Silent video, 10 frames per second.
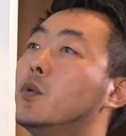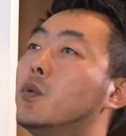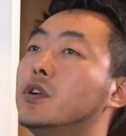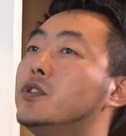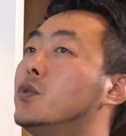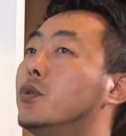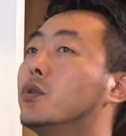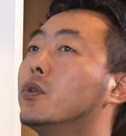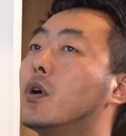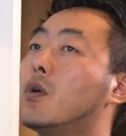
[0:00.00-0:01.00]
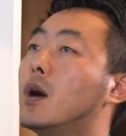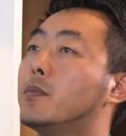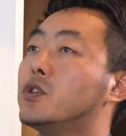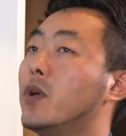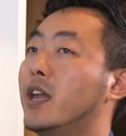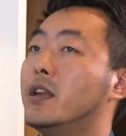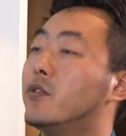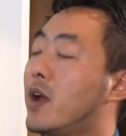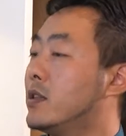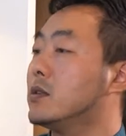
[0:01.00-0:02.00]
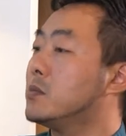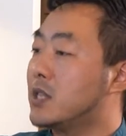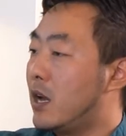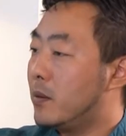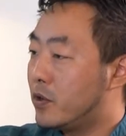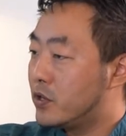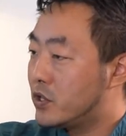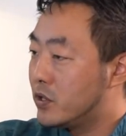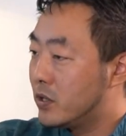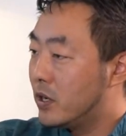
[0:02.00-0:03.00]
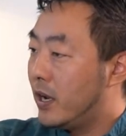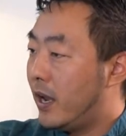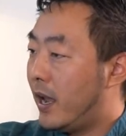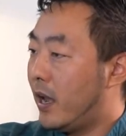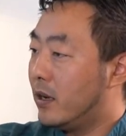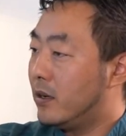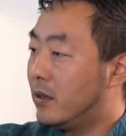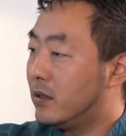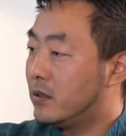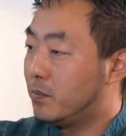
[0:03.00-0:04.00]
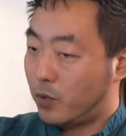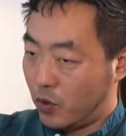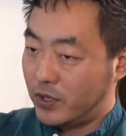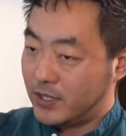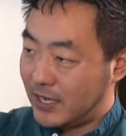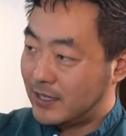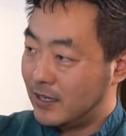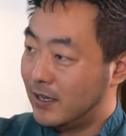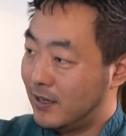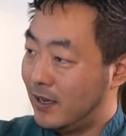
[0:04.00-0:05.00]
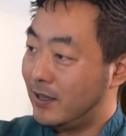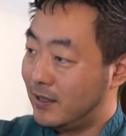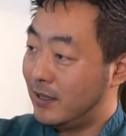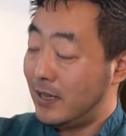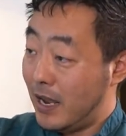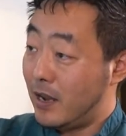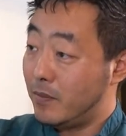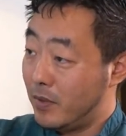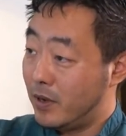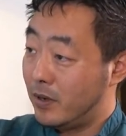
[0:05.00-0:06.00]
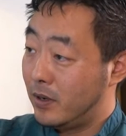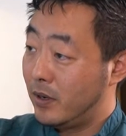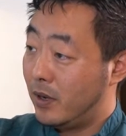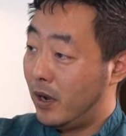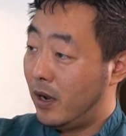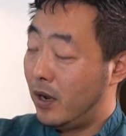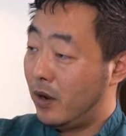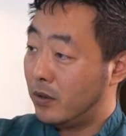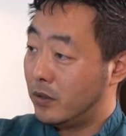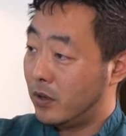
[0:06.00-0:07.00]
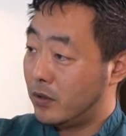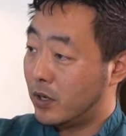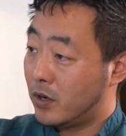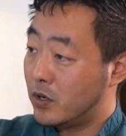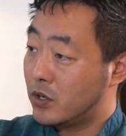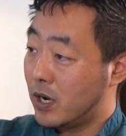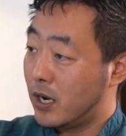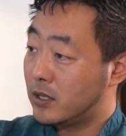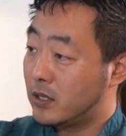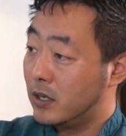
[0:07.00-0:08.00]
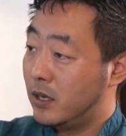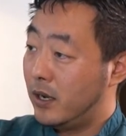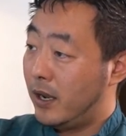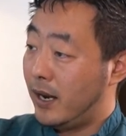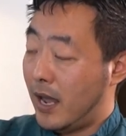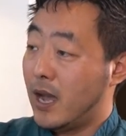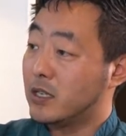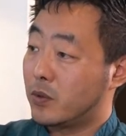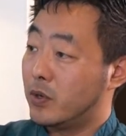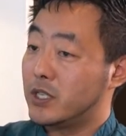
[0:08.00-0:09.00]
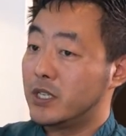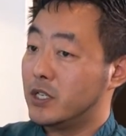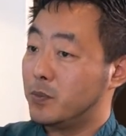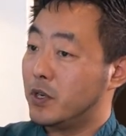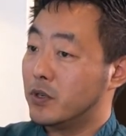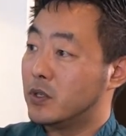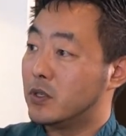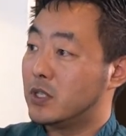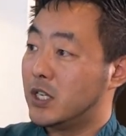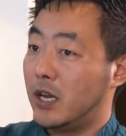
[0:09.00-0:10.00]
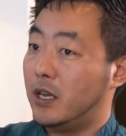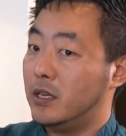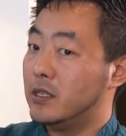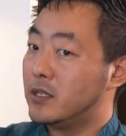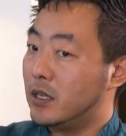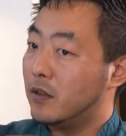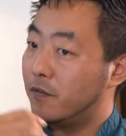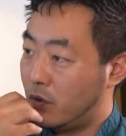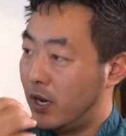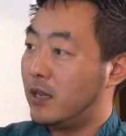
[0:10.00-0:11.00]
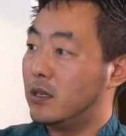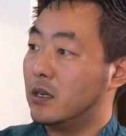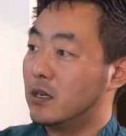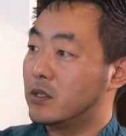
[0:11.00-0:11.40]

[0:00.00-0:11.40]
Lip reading: you wanted to, you could go up to any random Thai person and point at the name on the contract and ask what it says, because Thai is still phonetic,